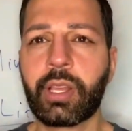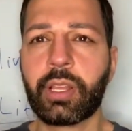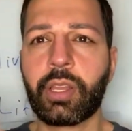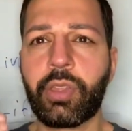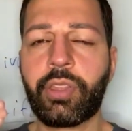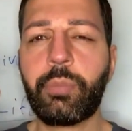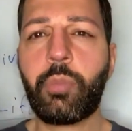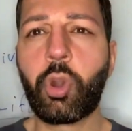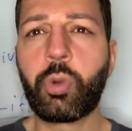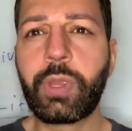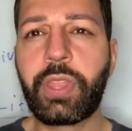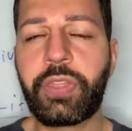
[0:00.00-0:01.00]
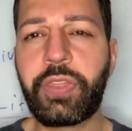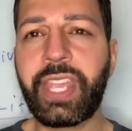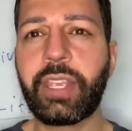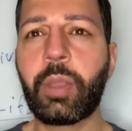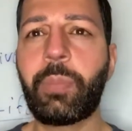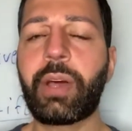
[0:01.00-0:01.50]
the more we
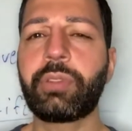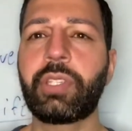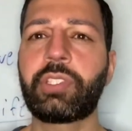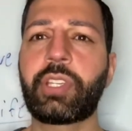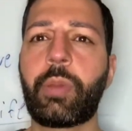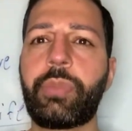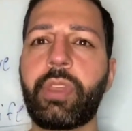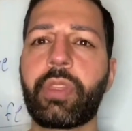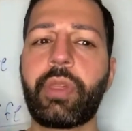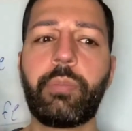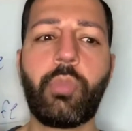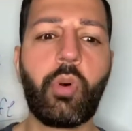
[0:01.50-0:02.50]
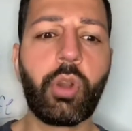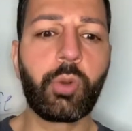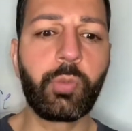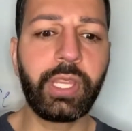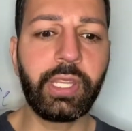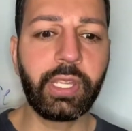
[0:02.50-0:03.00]
think about this something, the more
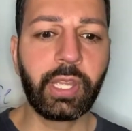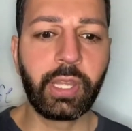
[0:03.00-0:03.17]
we